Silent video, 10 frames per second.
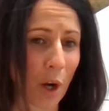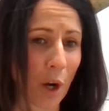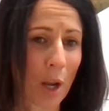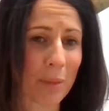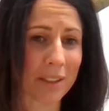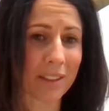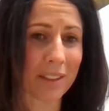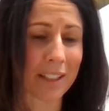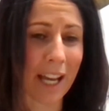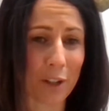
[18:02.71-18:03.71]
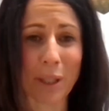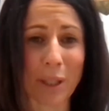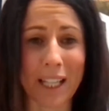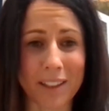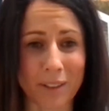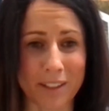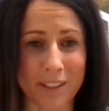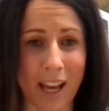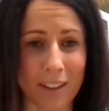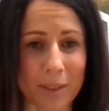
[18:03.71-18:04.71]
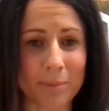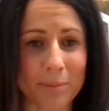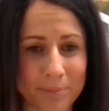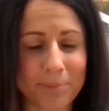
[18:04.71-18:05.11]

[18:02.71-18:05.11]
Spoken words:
of time, and how do we get there exactly?